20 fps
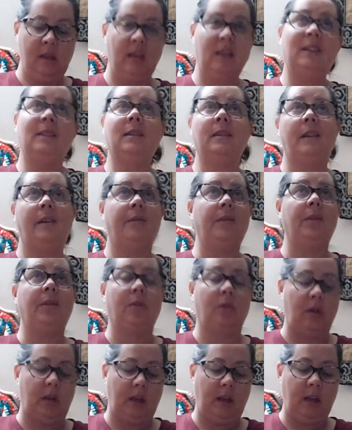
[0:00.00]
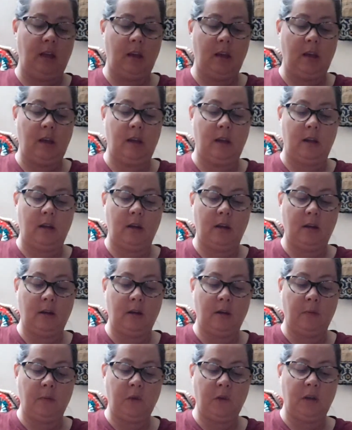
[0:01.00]
it's 11:30 and
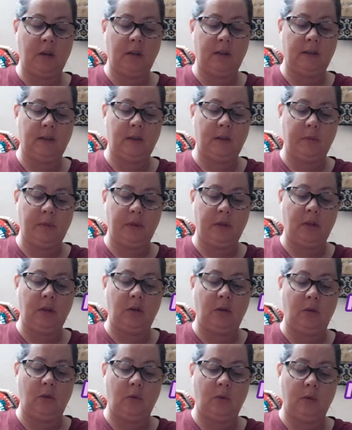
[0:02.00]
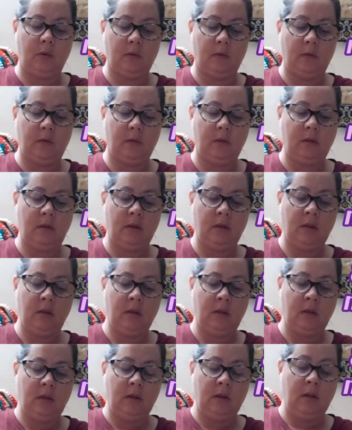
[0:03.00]
I'm not going to stay up and do
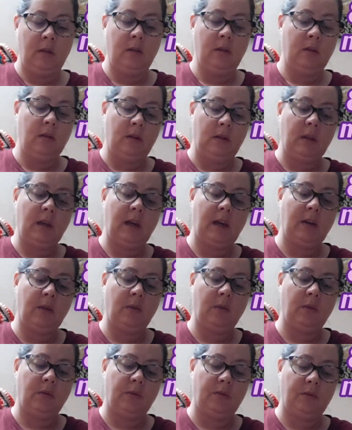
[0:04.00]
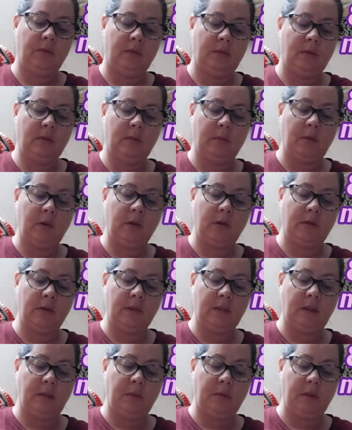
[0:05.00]
10 rows tomorrow and
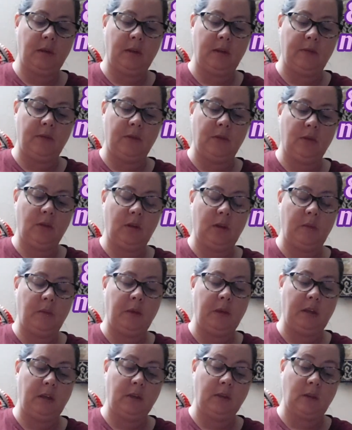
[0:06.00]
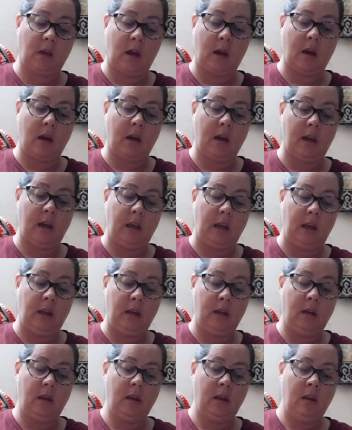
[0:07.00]
stay up till 11:30 because I
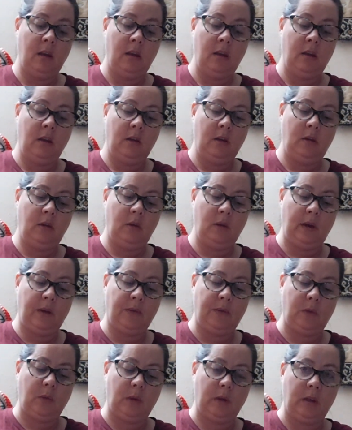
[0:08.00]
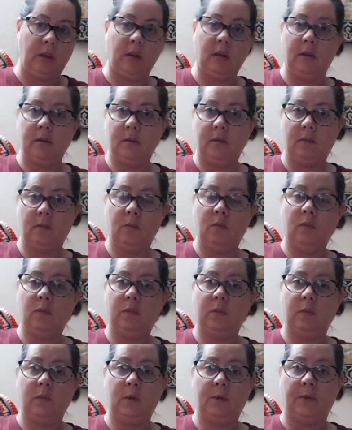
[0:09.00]
do have to work
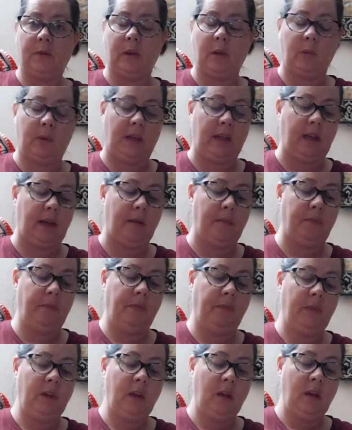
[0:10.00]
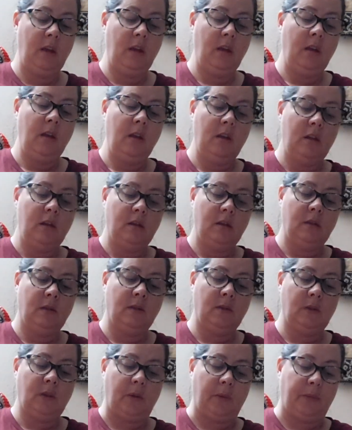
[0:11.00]
the following day.
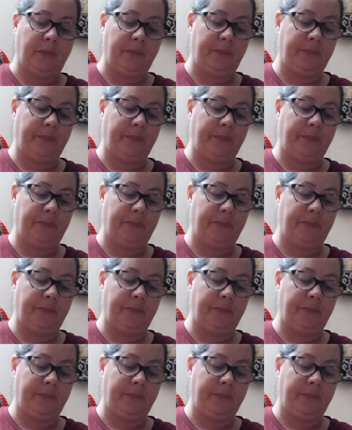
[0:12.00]
So